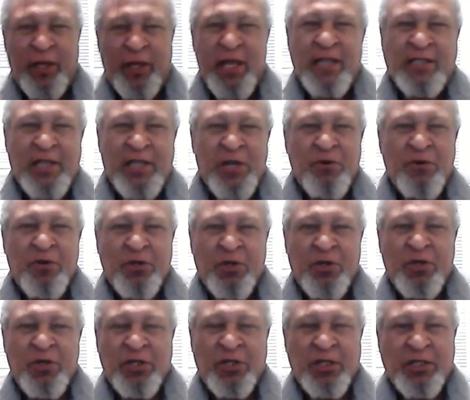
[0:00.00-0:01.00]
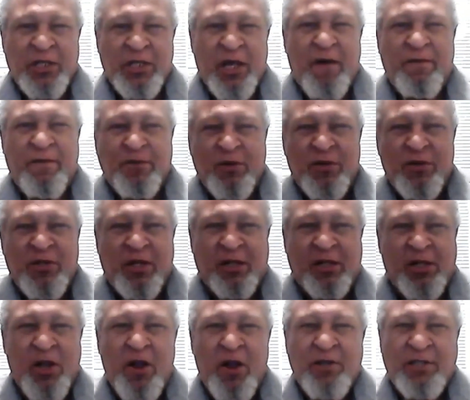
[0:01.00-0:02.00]
please introduce yourself to the
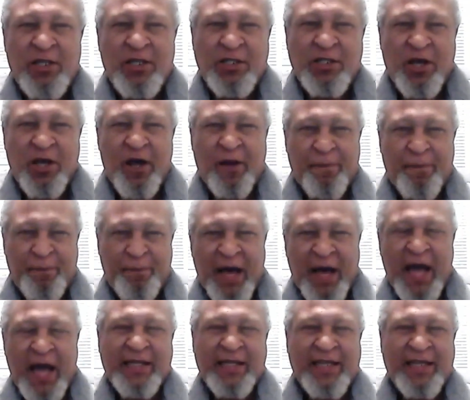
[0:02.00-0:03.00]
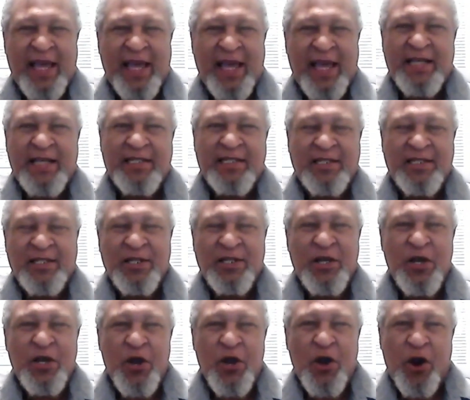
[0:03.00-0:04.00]
Clergy Talk podcast
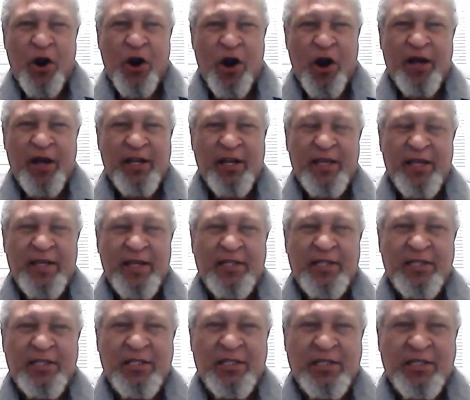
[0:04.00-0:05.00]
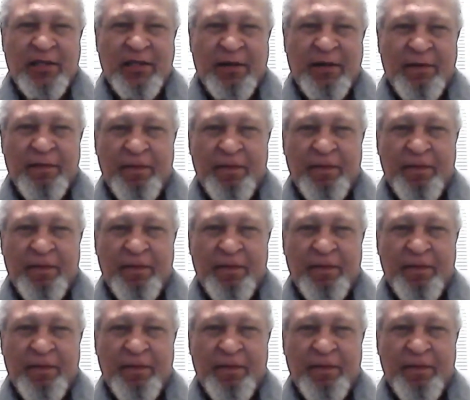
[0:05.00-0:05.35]
audience?